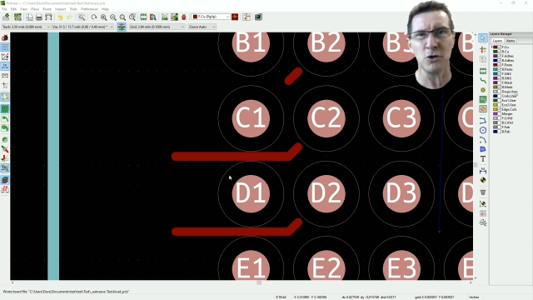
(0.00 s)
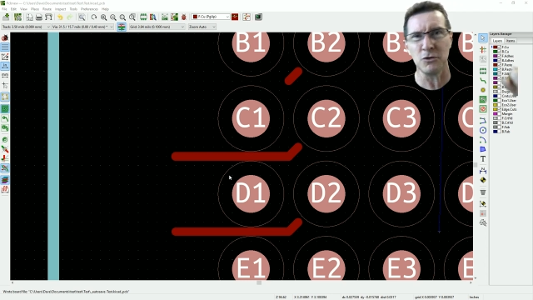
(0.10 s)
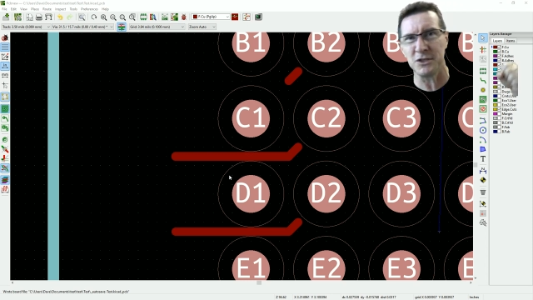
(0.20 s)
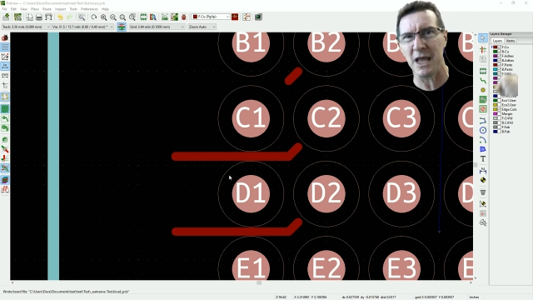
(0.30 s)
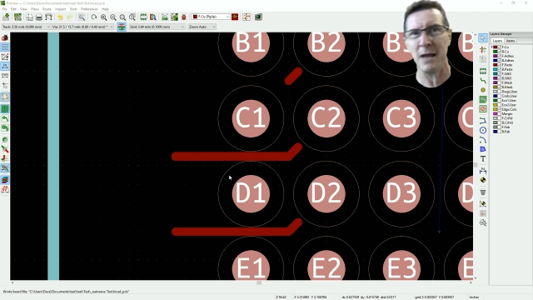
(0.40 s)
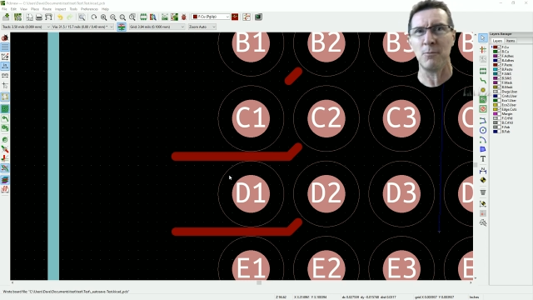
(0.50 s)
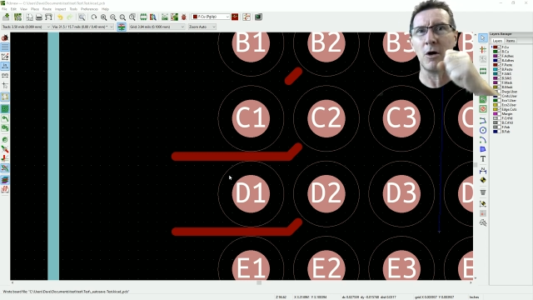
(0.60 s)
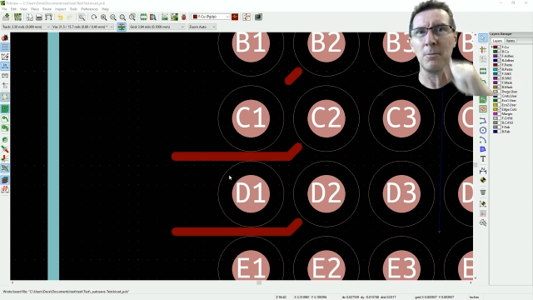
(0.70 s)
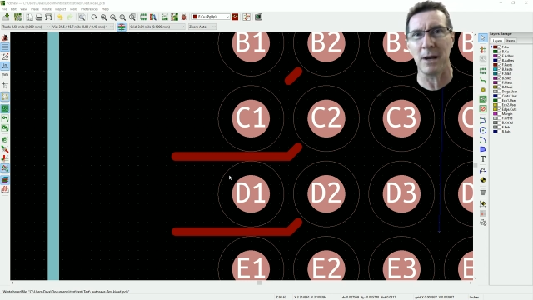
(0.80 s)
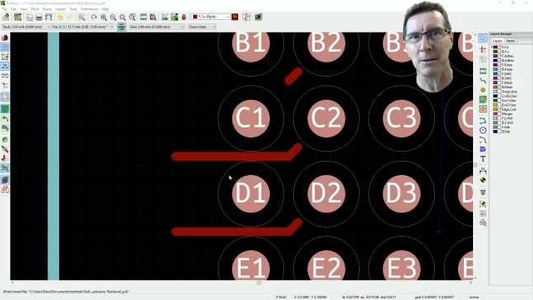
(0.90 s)
you damn
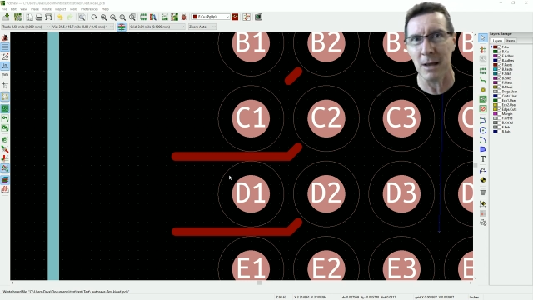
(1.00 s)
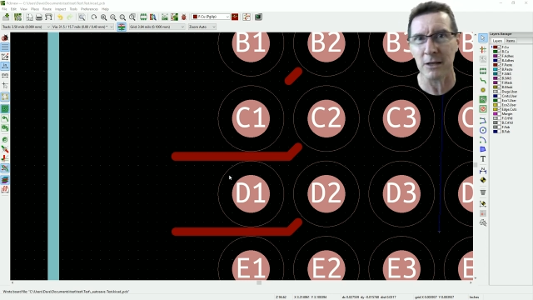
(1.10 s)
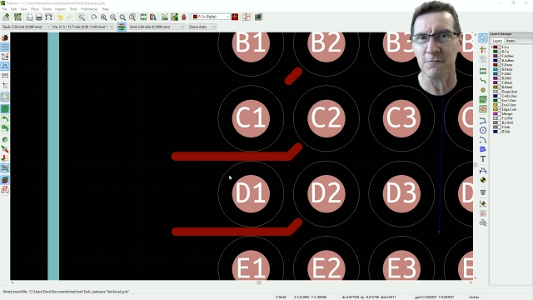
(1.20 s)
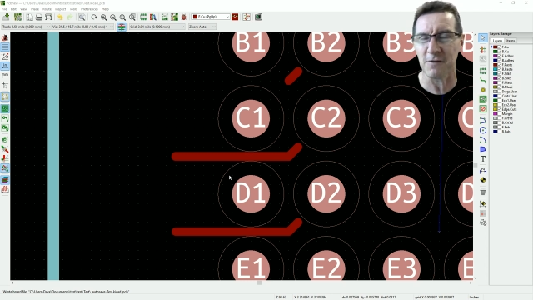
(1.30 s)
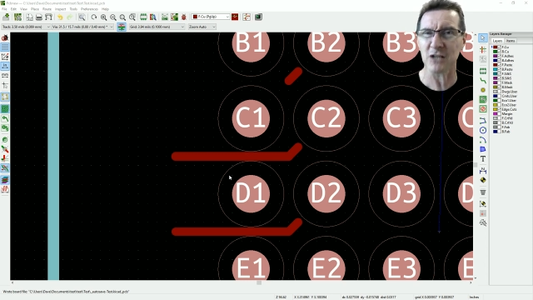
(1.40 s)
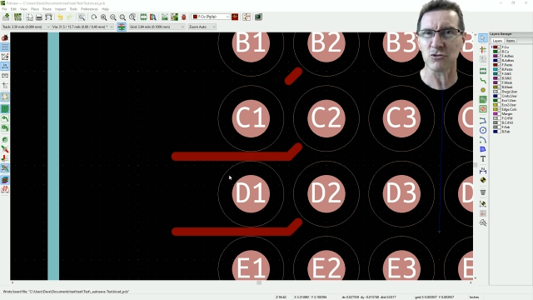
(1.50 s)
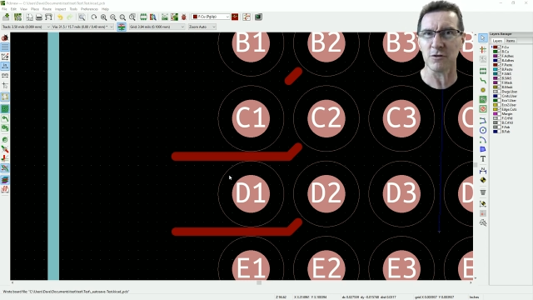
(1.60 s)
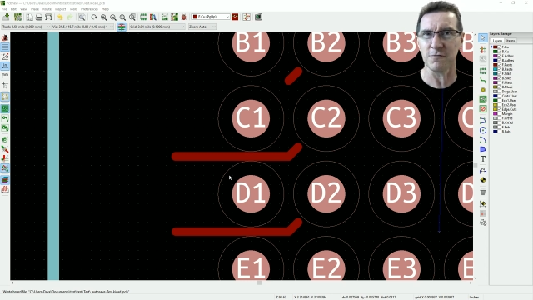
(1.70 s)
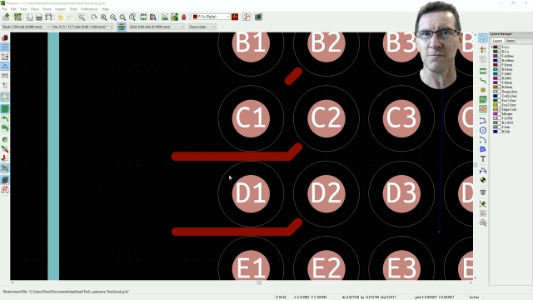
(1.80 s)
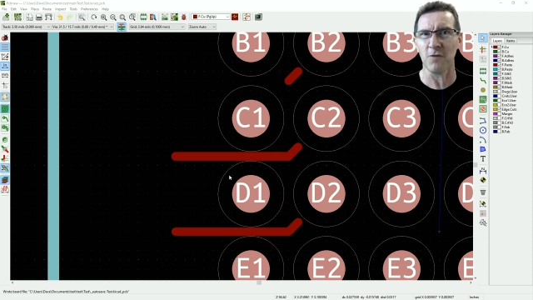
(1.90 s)
well better manufacture
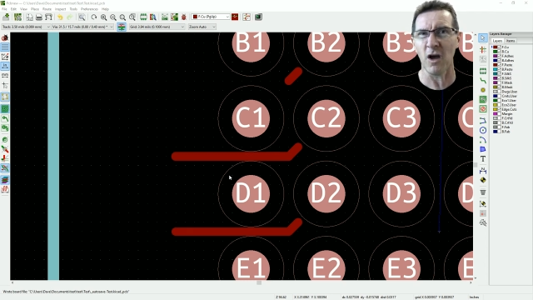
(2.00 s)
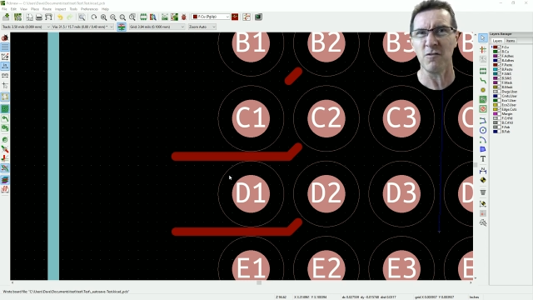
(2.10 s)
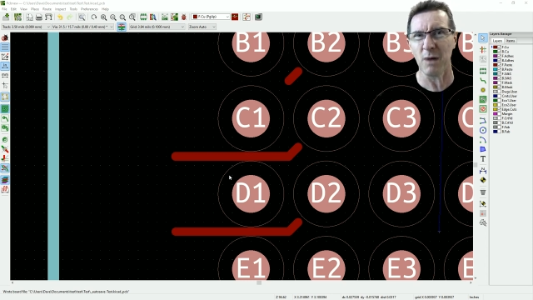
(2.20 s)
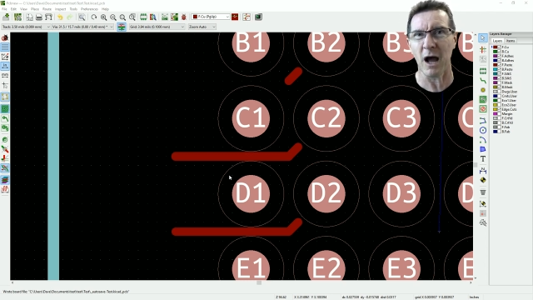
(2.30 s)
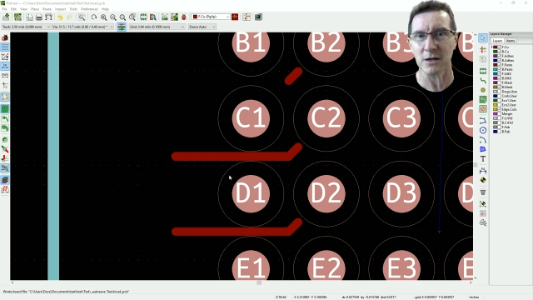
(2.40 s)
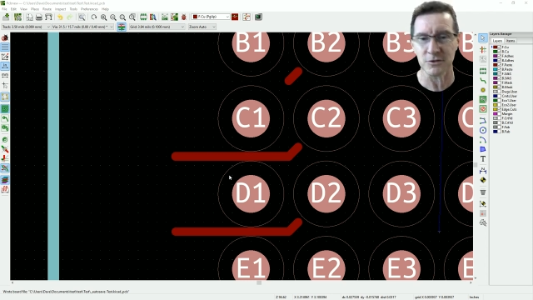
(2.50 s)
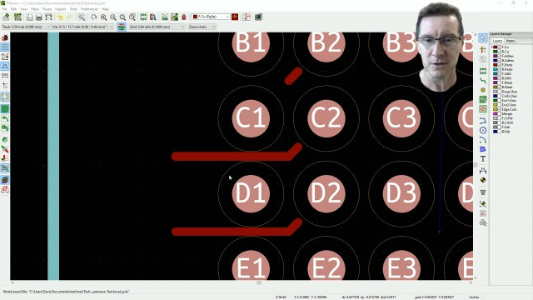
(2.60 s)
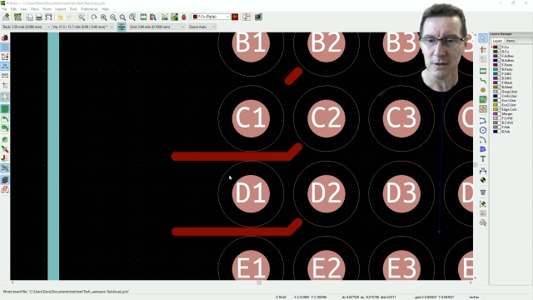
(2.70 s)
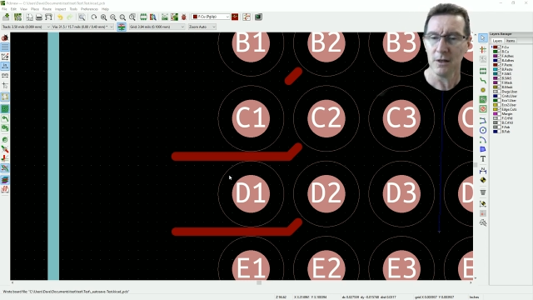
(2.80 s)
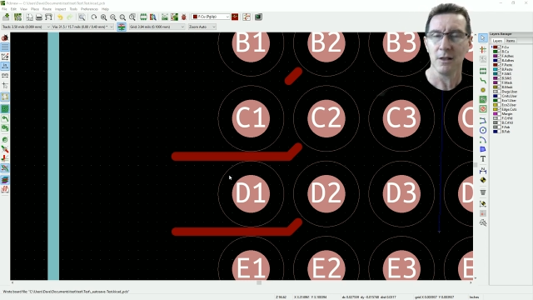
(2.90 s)
it for five bucks.
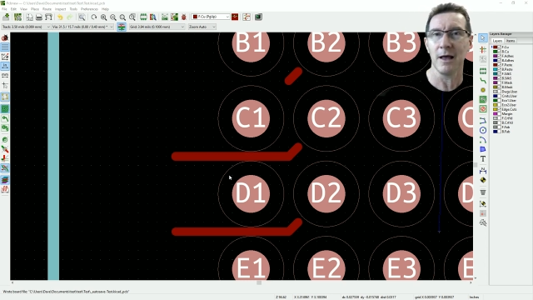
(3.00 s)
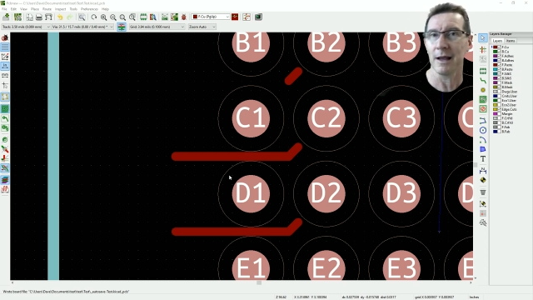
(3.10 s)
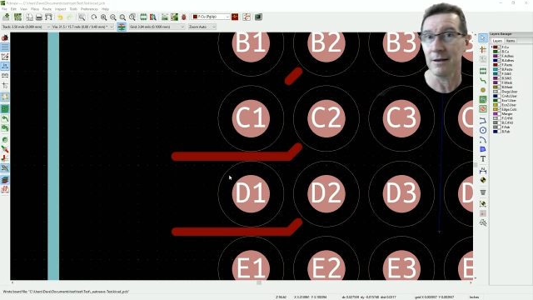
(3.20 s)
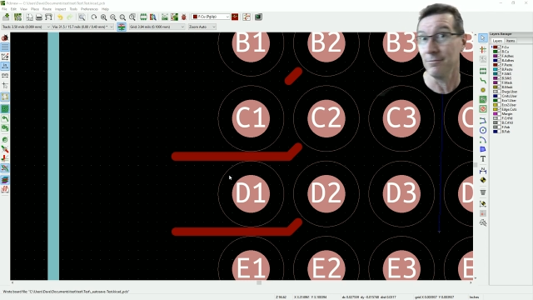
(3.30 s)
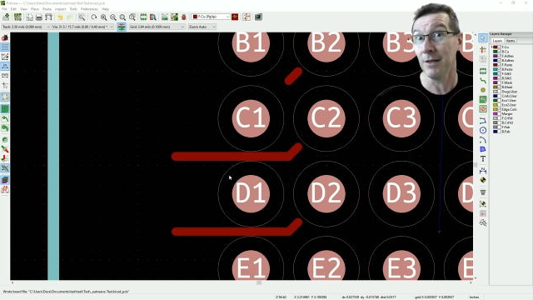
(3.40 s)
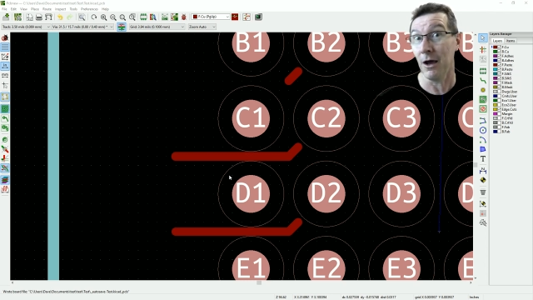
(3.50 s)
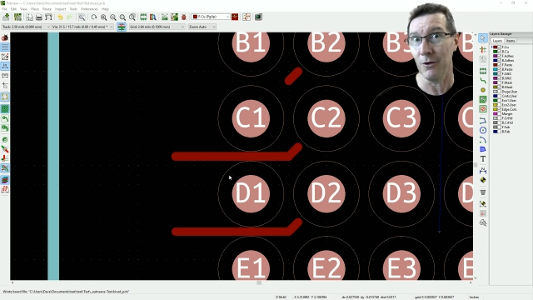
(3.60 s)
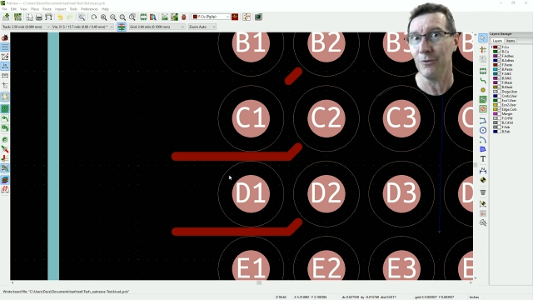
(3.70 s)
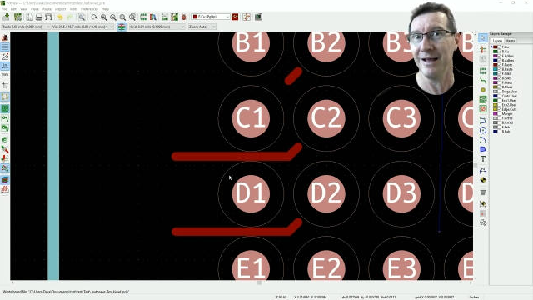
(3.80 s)
Like, no,